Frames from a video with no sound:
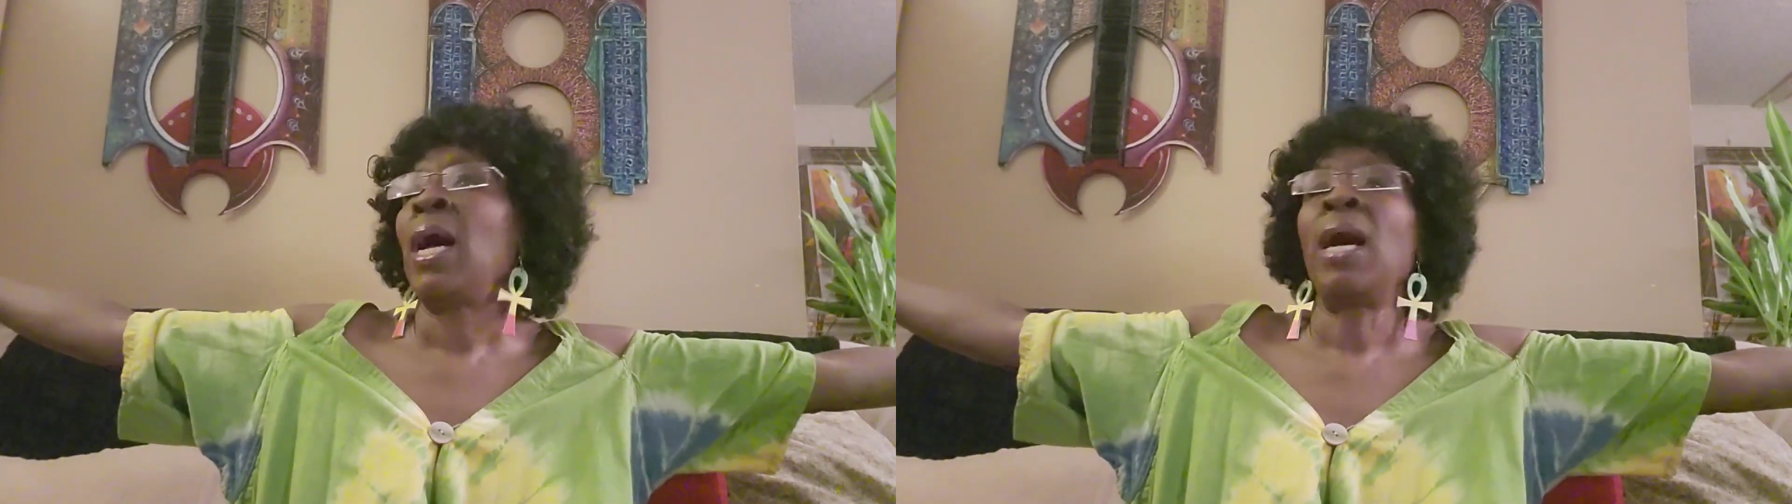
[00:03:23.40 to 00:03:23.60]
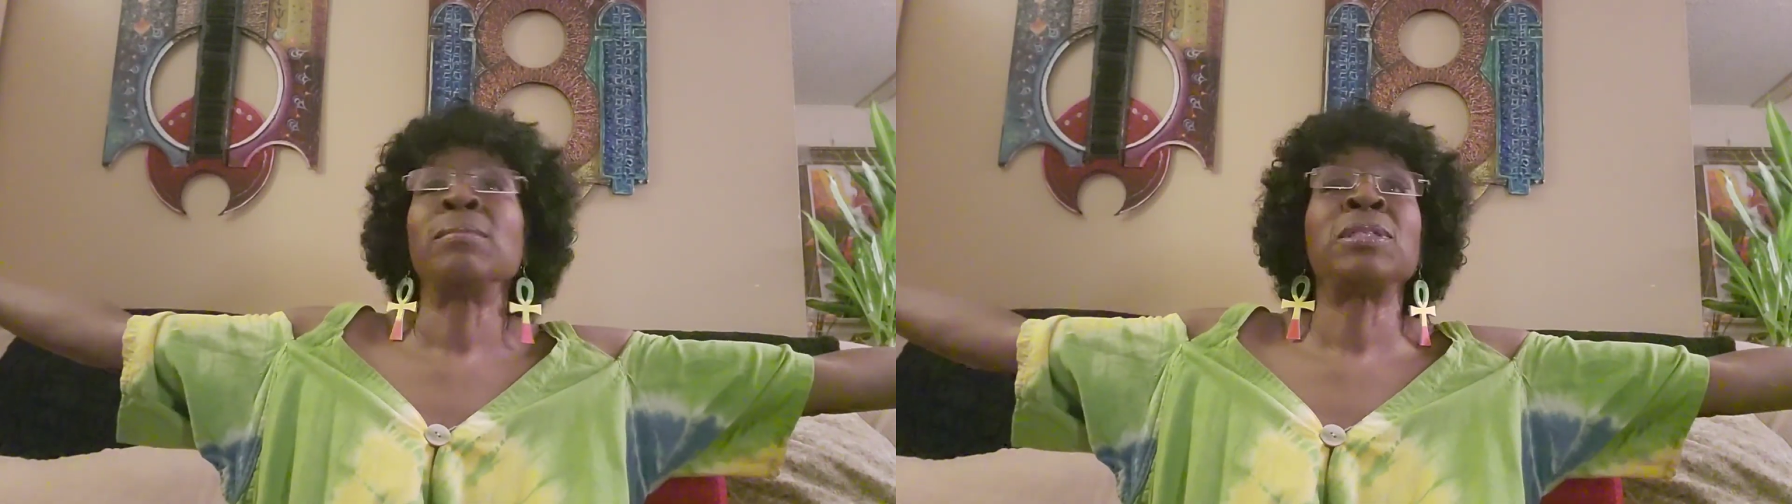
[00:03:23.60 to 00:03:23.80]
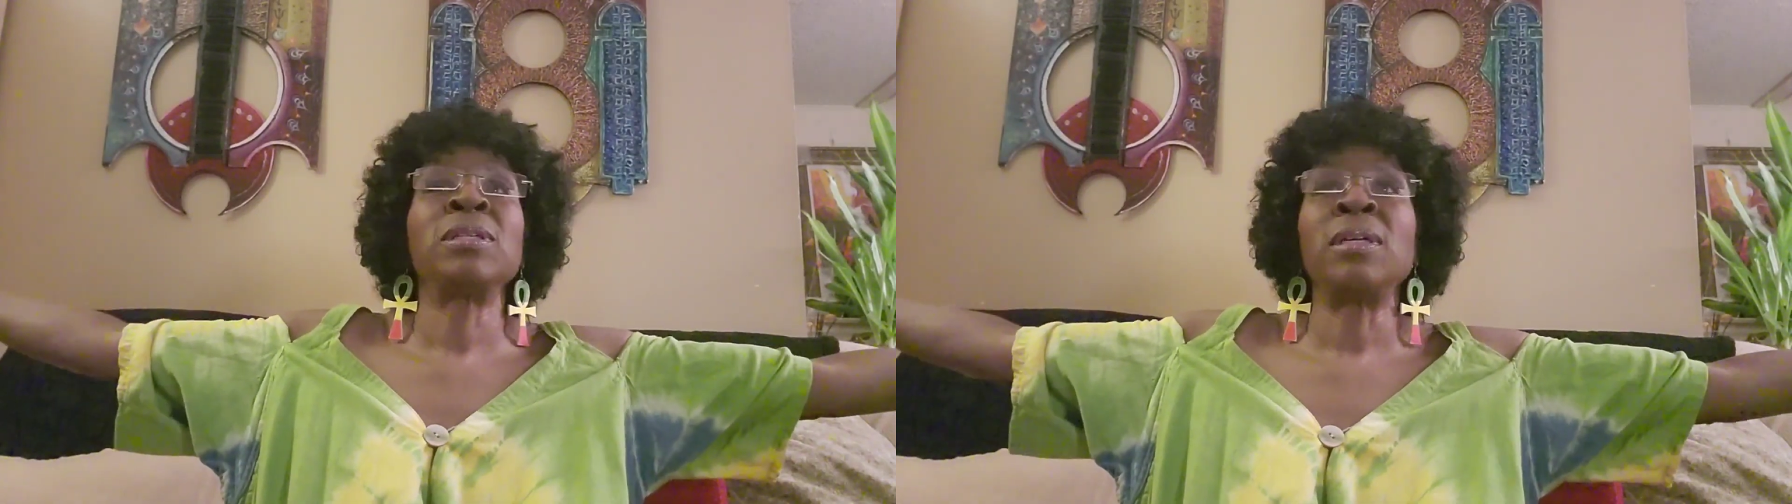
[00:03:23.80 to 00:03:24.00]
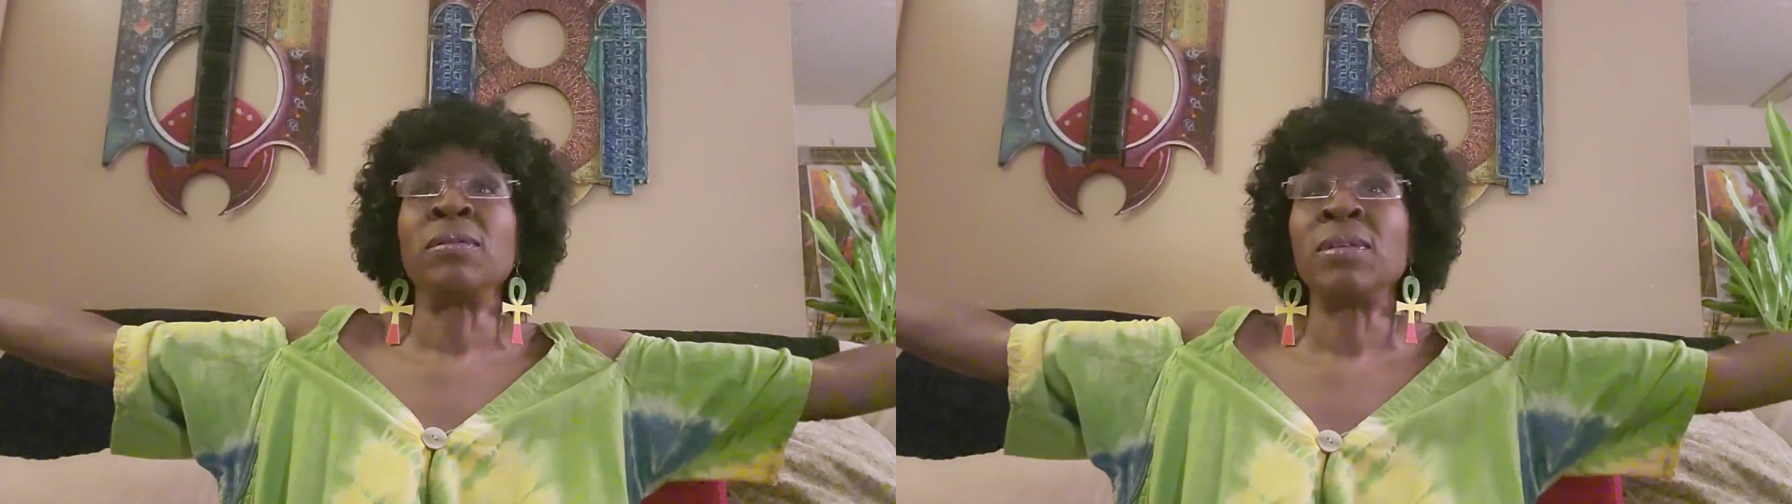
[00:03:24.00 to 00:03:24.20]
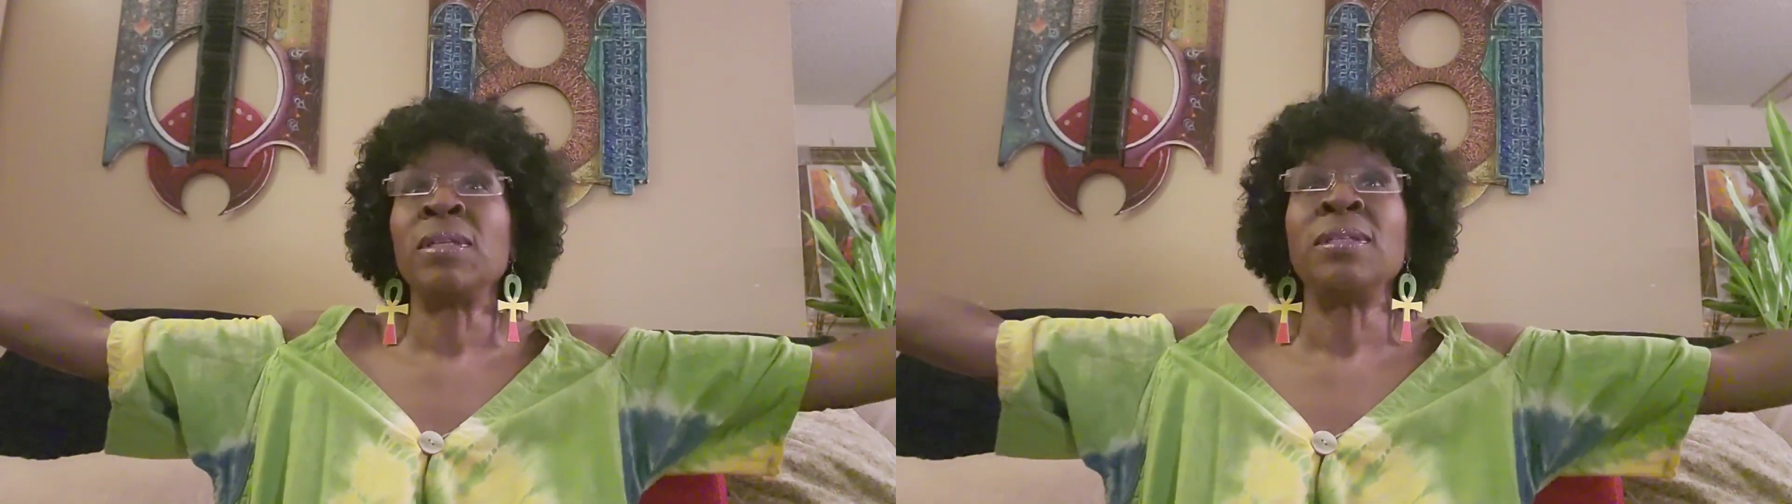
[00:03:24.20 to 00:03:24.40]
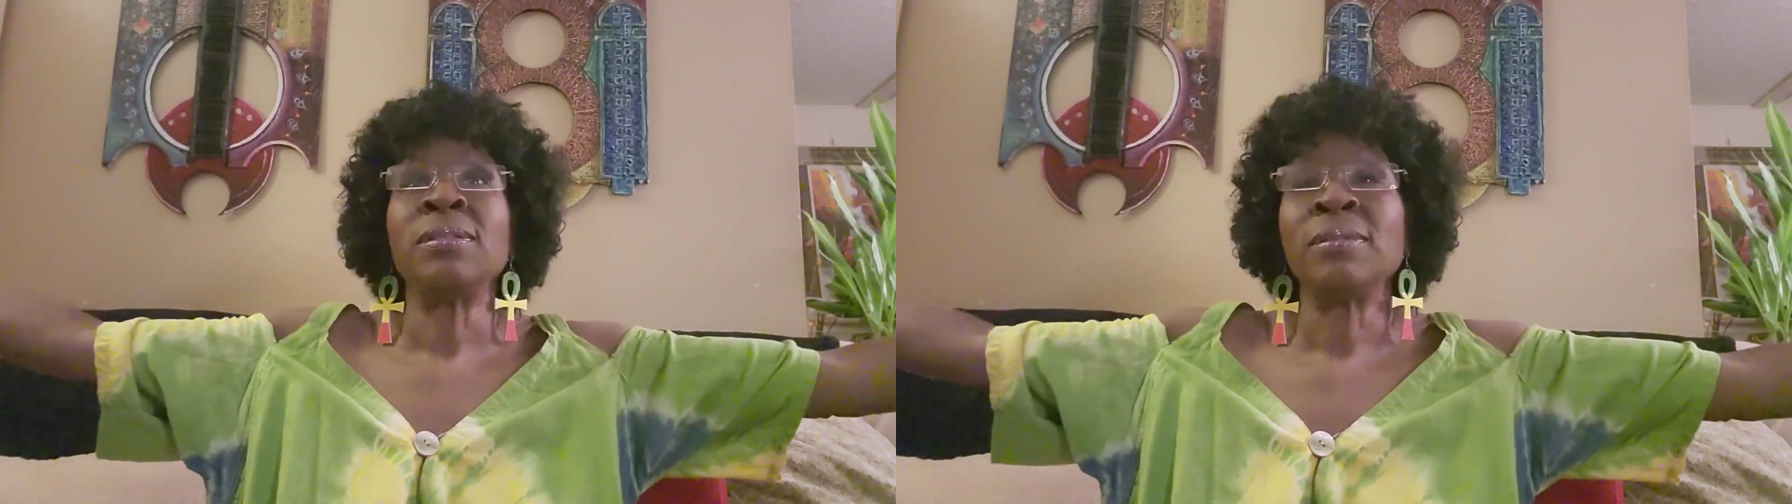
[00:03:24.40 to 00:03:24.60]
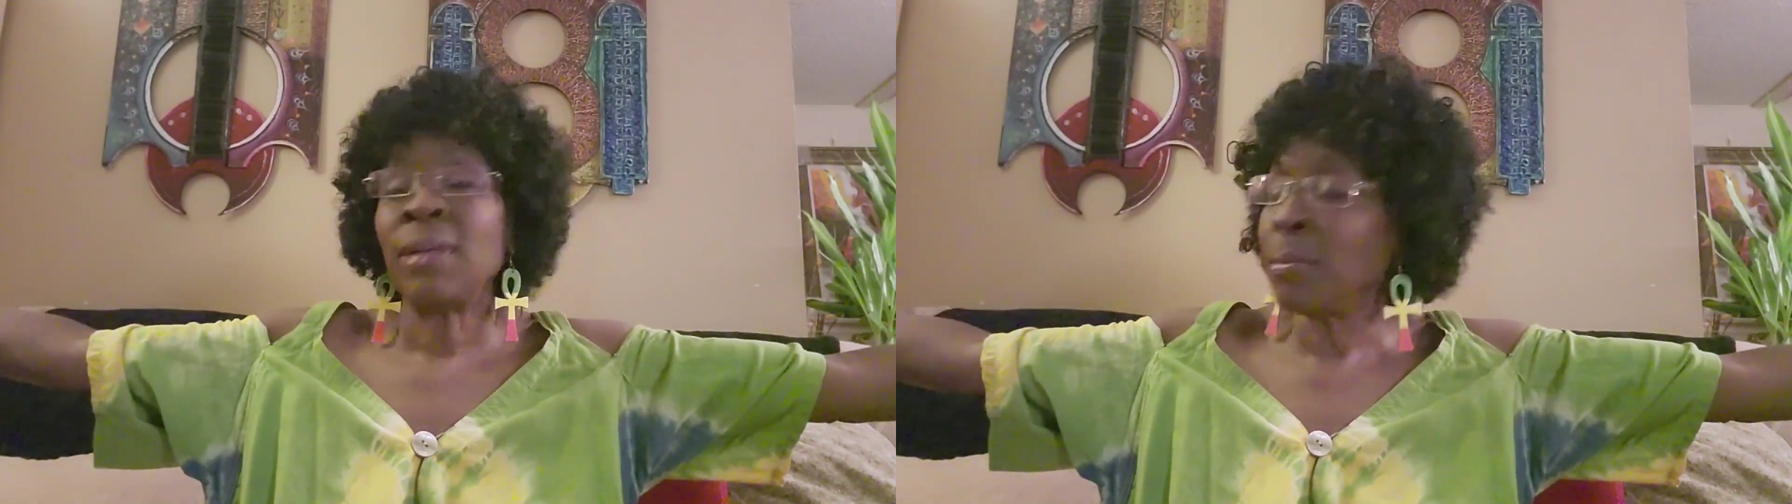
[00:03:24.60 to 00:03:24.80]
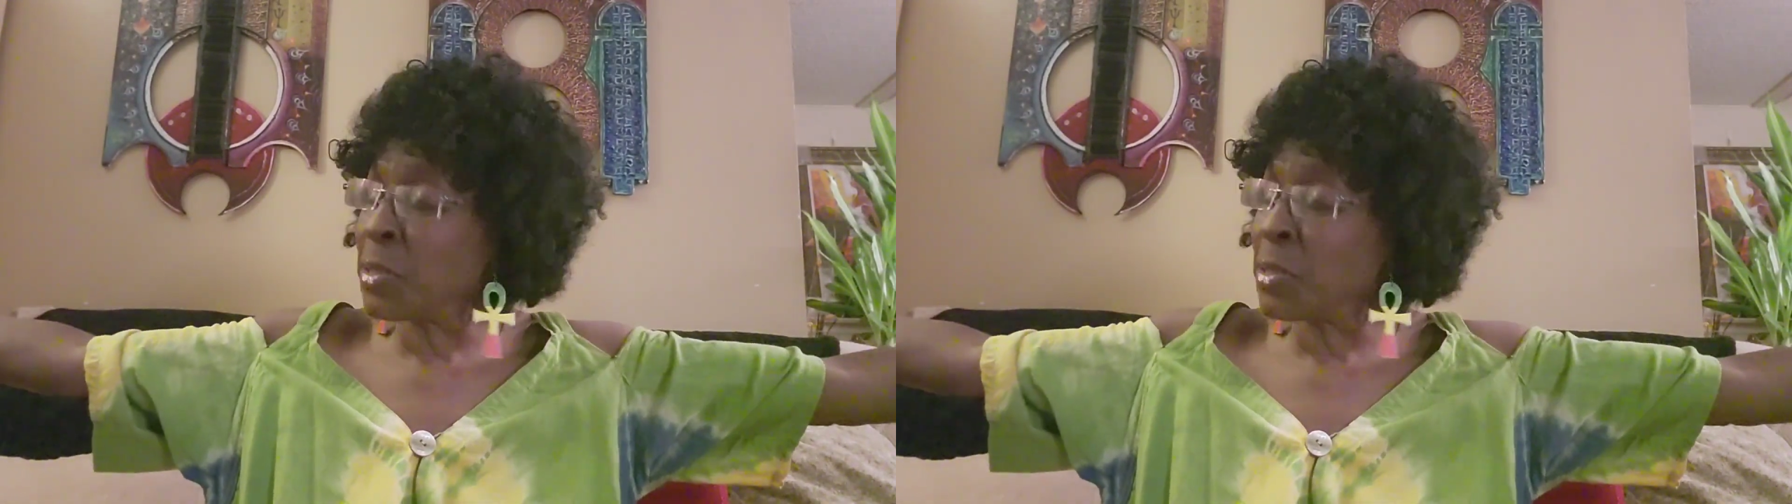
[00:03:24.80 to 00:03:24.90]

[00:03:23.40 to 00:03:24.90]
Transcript: I'm sorry. I'm